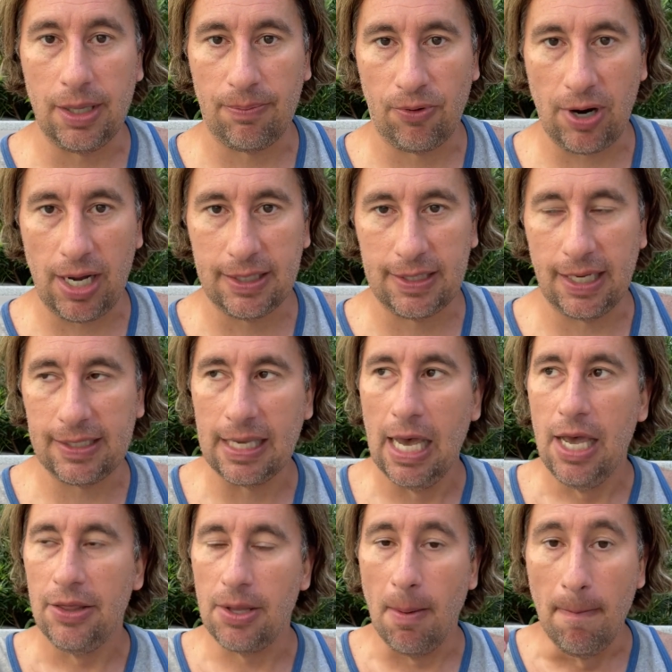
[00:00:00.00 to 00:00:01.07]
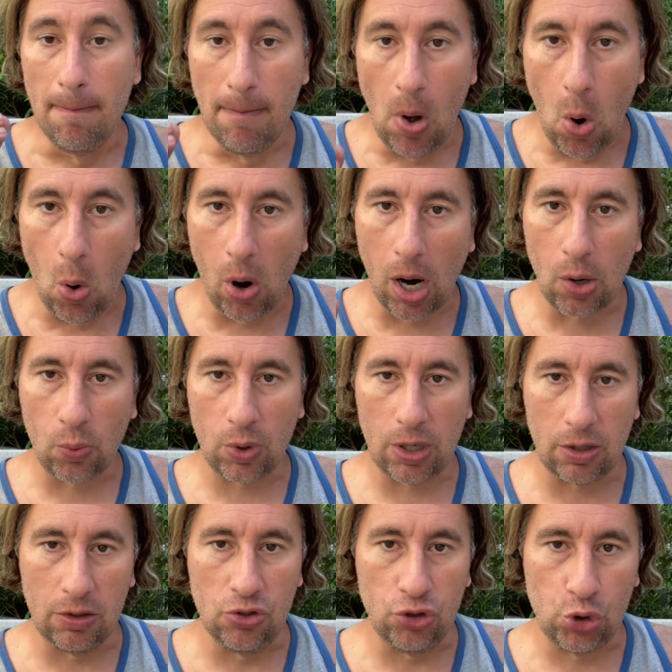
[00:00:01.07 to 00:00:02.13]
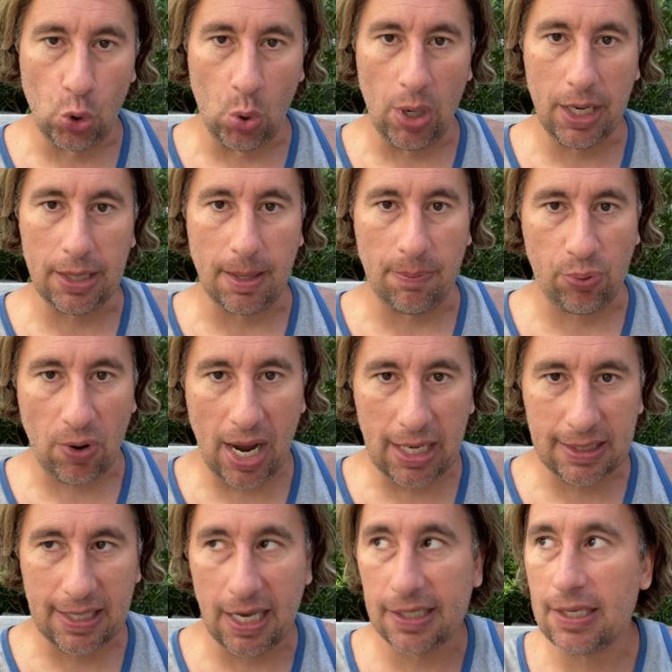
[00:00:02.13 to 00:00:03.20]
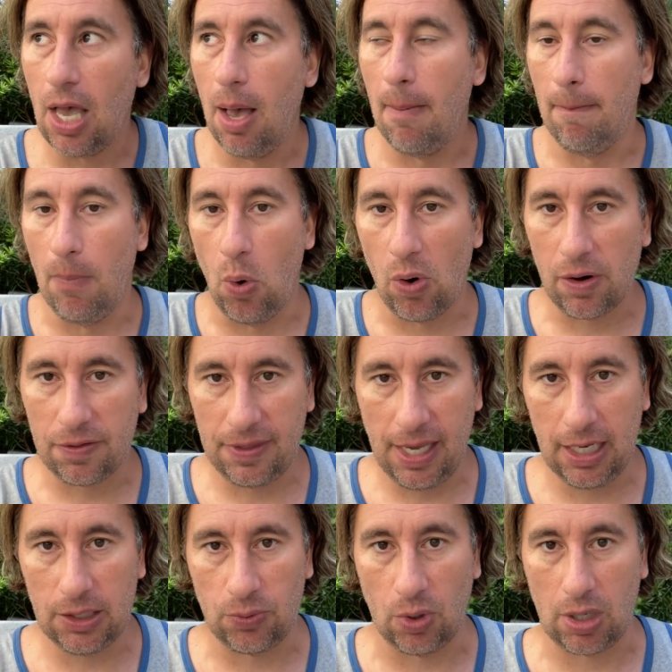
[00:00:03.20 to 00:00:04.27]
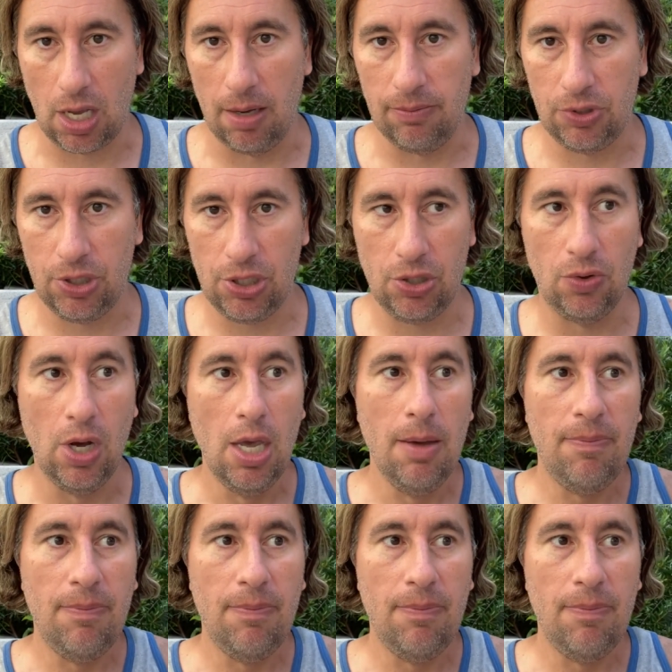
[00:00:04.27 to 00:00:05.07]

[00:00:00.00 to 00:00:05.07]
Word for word: the process. The more we're enjoying the process, more things will come to you.